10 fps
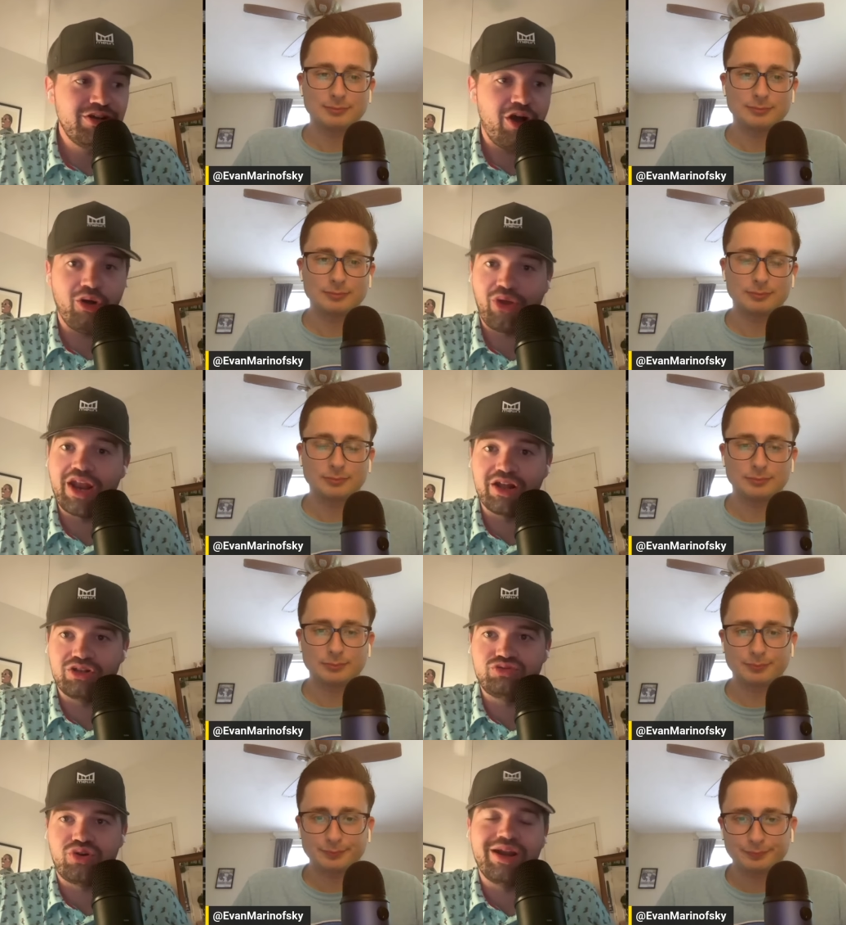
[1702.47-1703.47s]
Speaker 1: all kind of
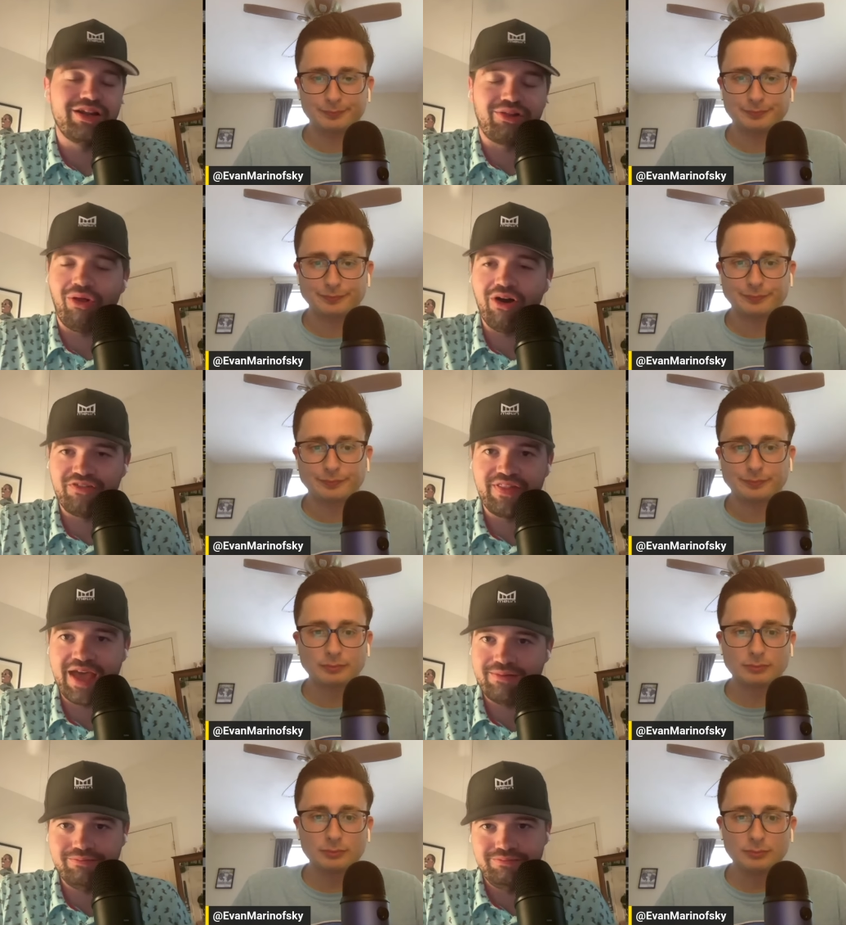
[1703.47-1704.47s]
trying to claw for
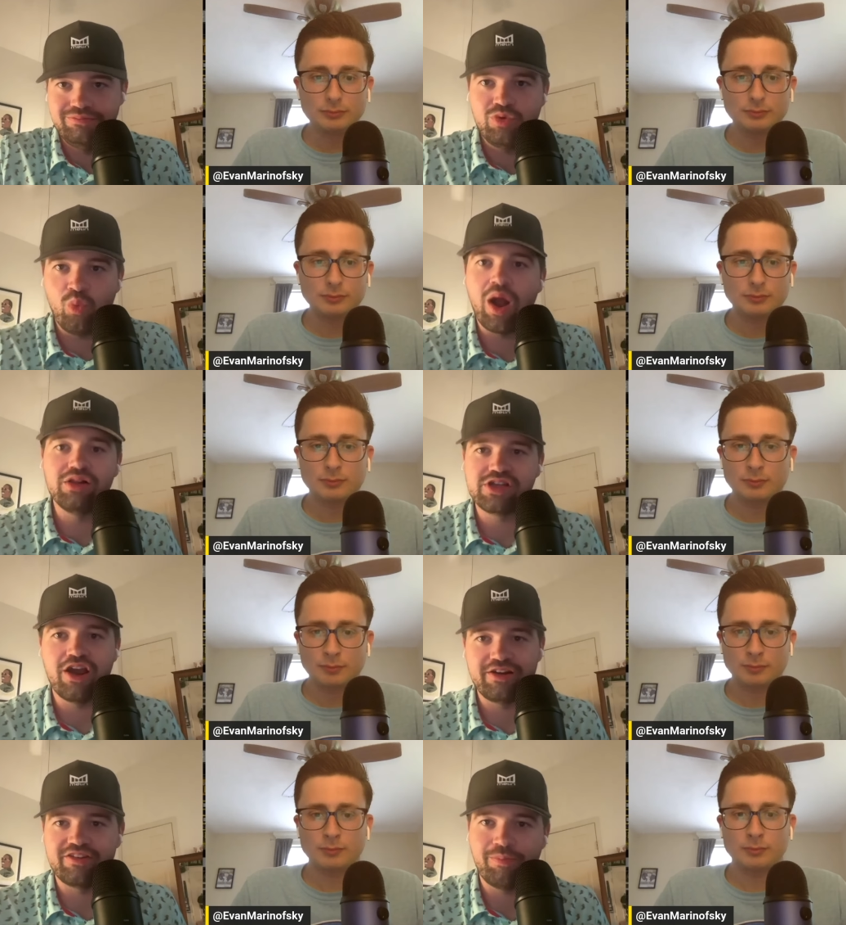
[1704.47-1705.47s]
that wild
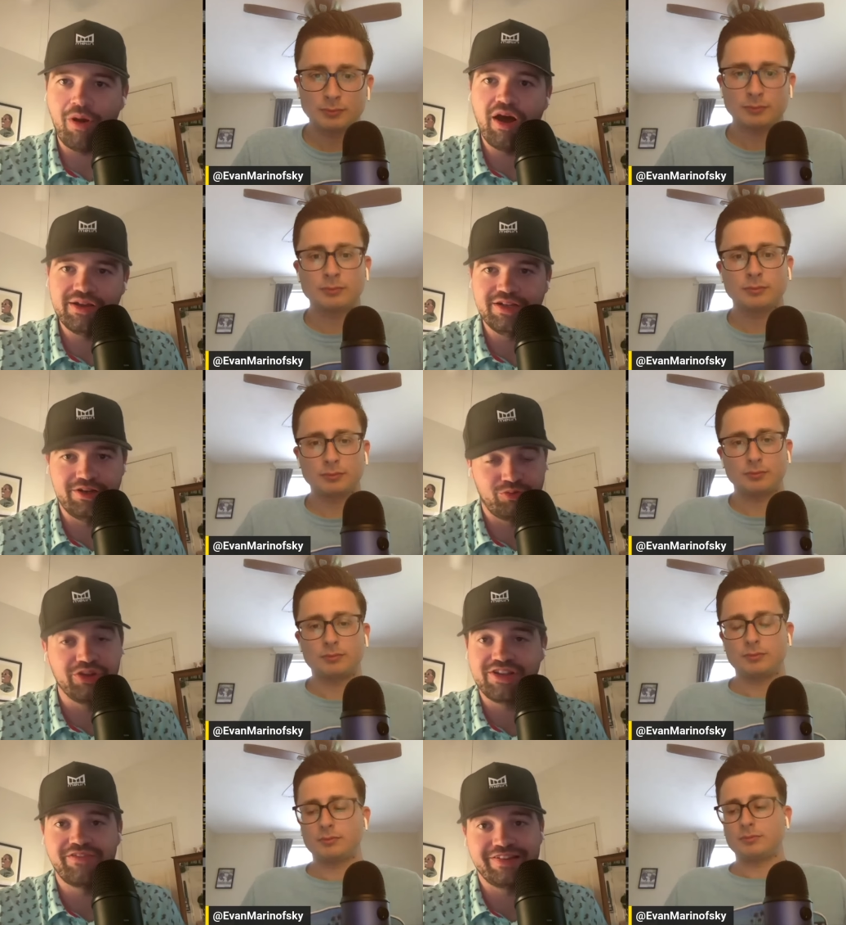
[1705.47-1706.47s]
card spot in a
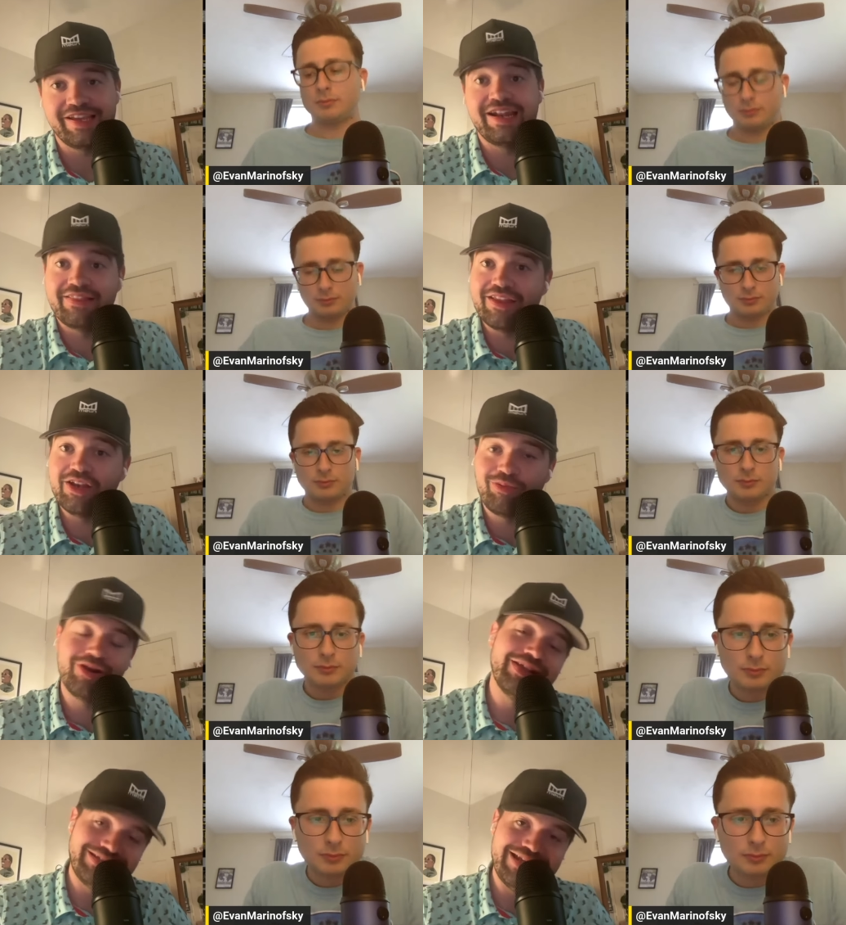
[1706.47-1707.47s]
really tough Atlantic, then you're
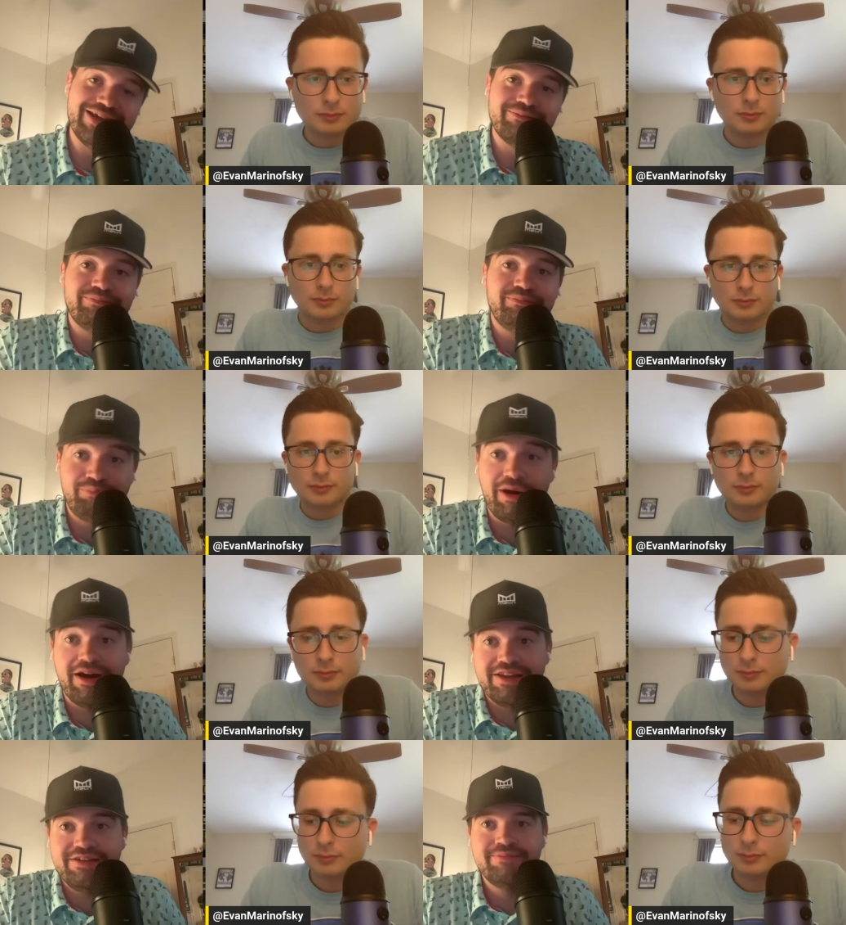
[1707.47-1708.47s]
probably like, damn.
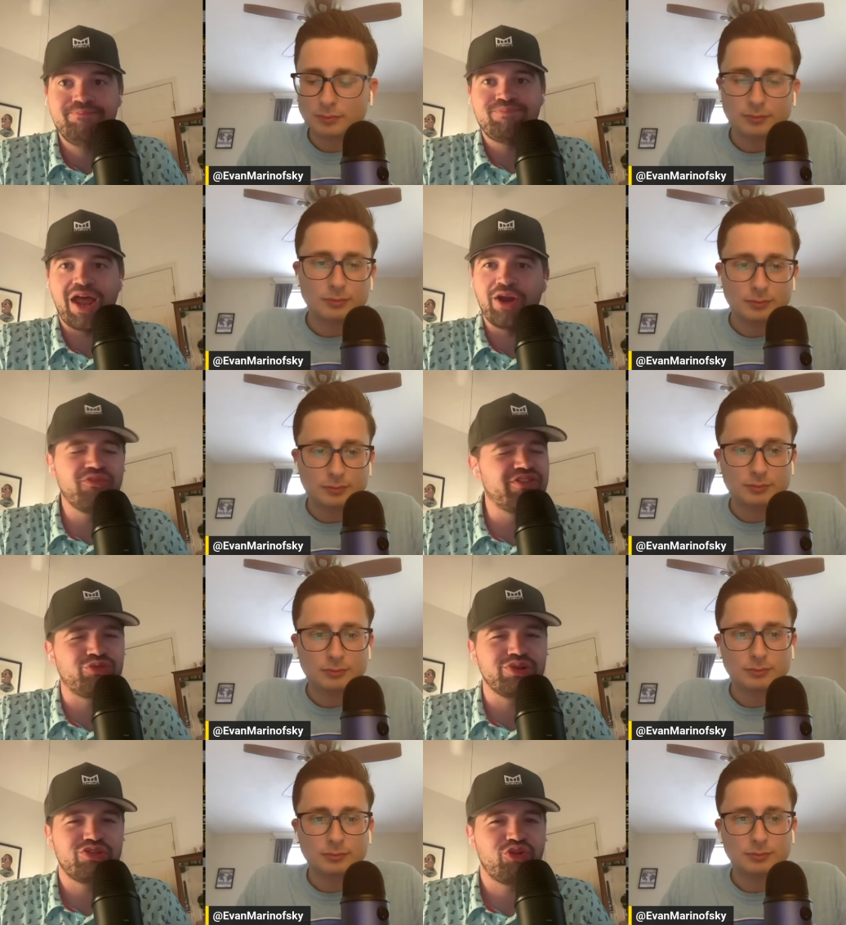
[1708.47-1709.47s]
But I don't know if it's
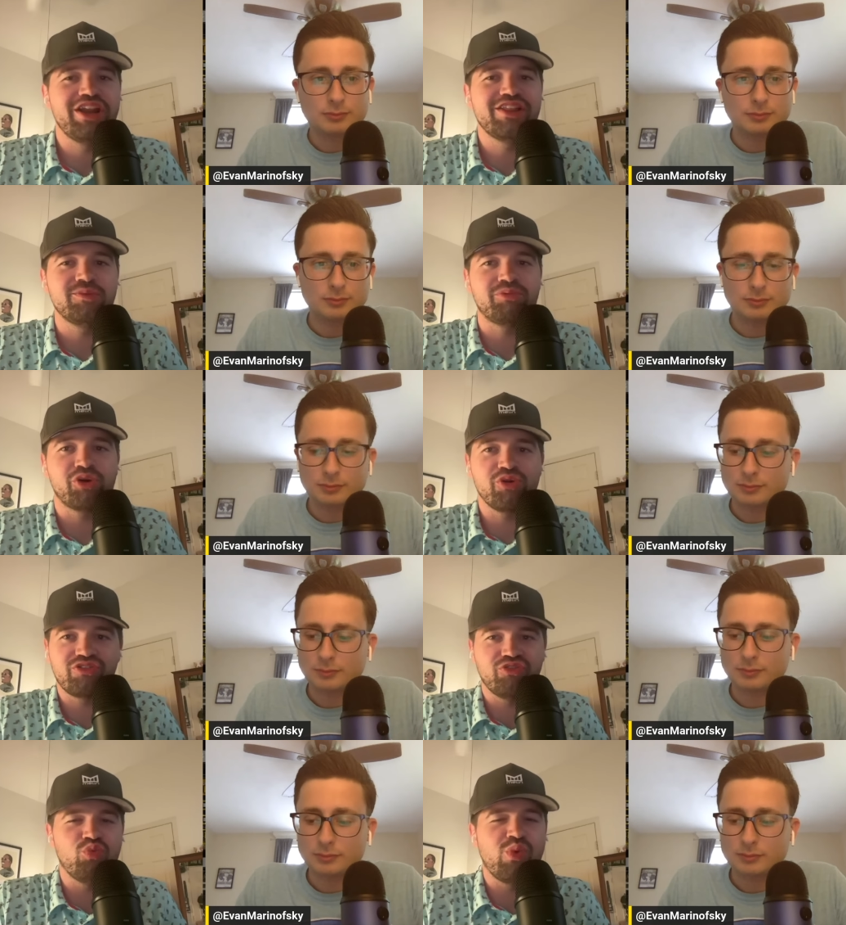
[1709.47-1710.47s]
really threatening the Bruins
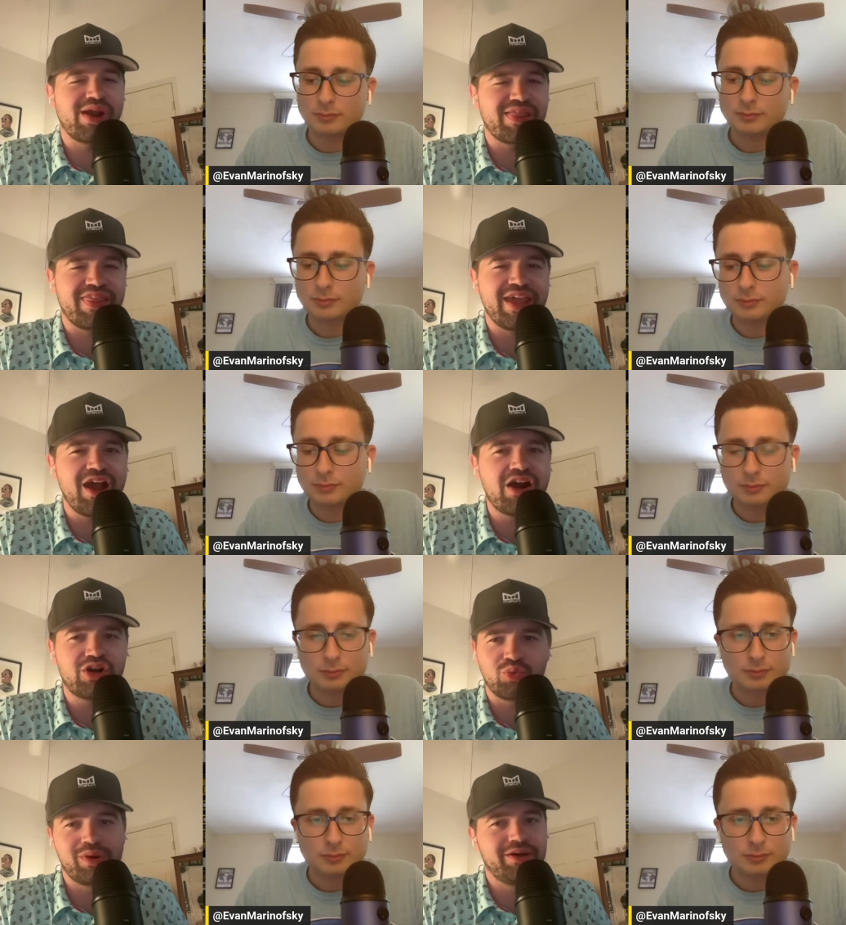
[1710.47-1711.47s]
of where they are
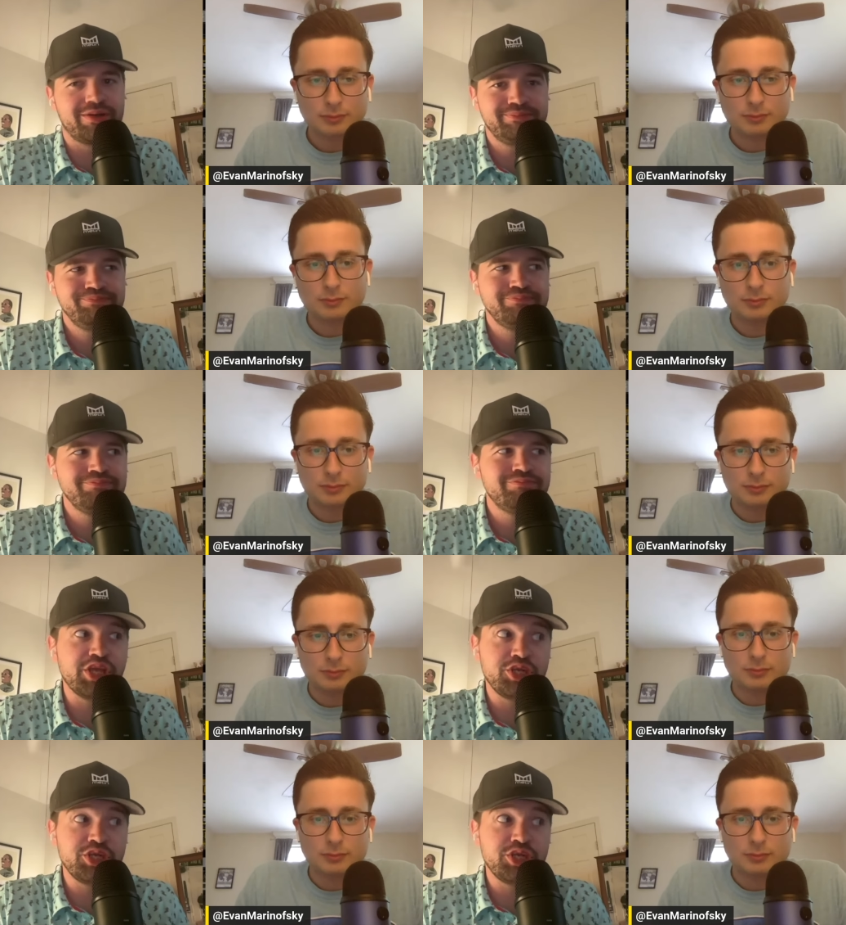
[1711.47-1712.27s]
or where they